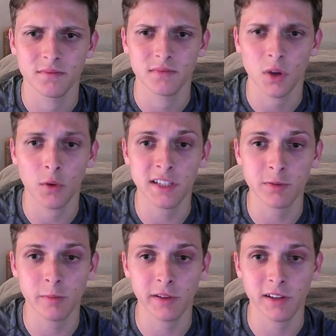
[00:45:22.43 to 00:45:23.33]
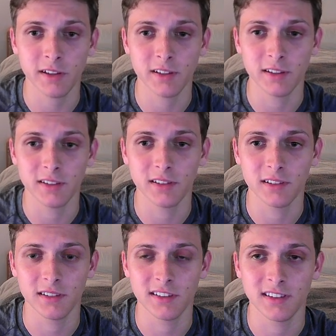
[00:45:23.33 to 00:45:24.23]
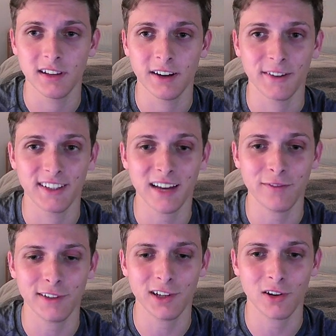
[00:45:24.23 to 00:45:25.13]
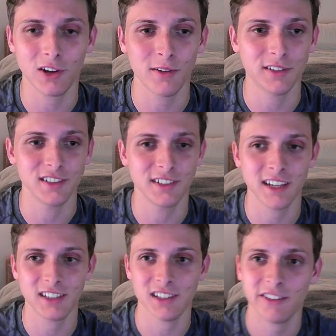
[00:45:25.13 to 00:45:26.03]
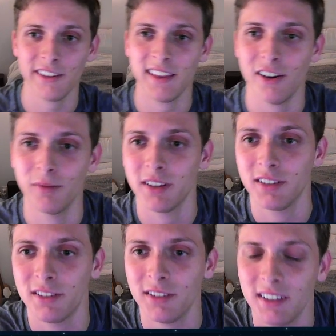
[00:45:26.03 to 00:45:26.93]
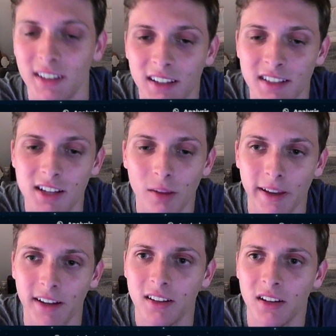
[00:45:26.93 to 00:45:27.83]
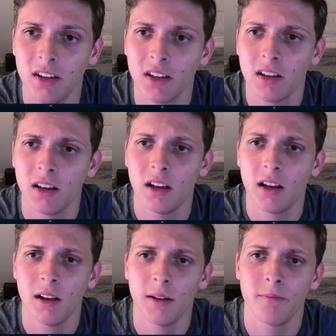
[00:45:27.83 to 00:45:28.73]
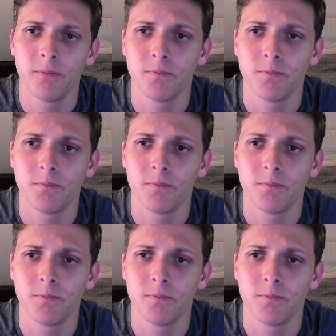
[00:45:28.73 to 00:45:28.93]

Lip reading: Oh, this would be... Oh, well, definitely don't go king g3. That would blunder. Stalemate. But